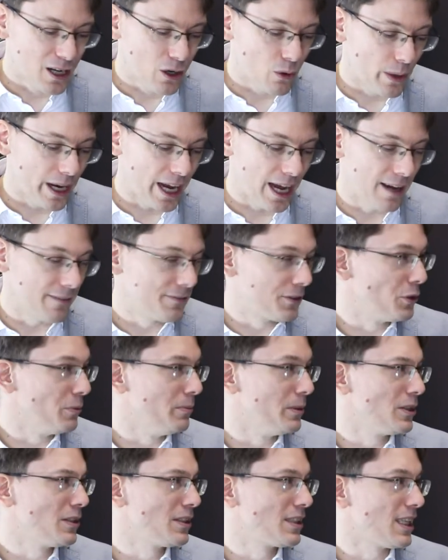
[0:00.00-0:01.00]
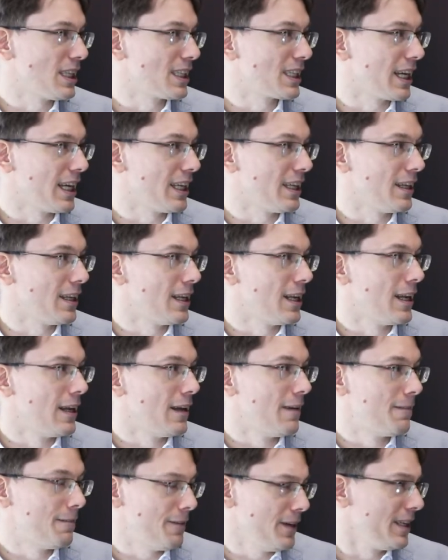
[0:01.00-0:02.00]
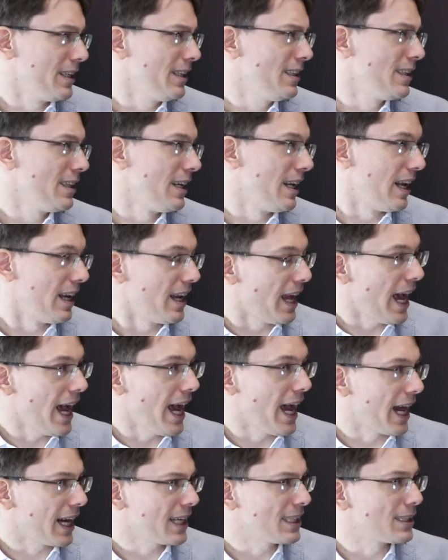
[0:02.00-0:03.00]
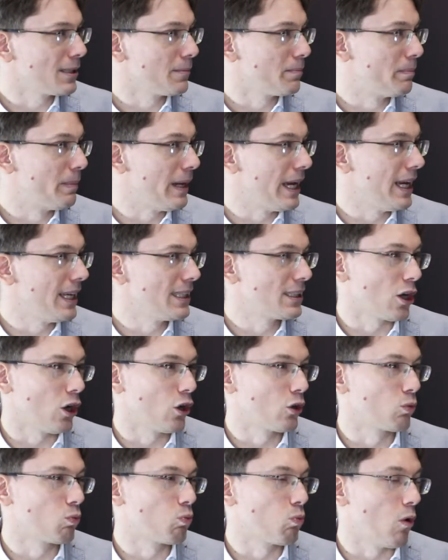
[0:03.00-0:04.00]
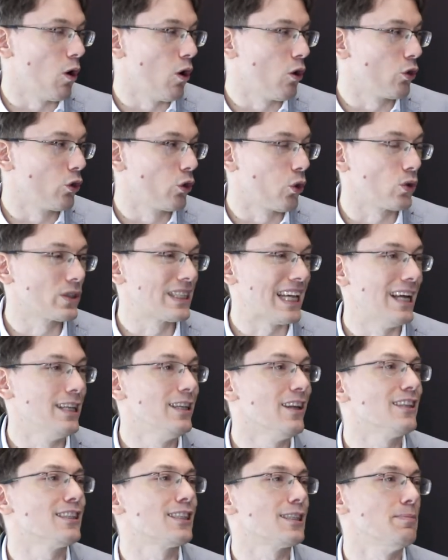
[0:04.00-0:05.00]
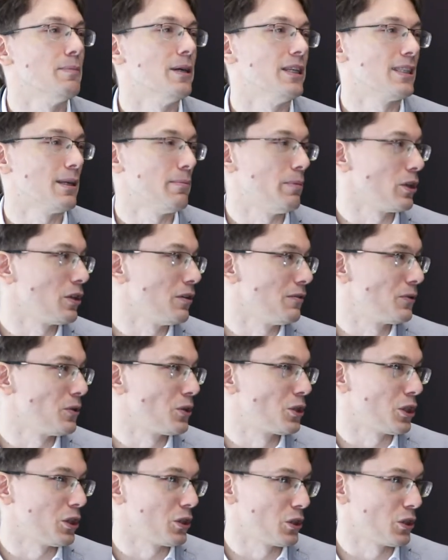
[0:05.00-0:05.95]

we have humans that can think and act based on those announcements about the future.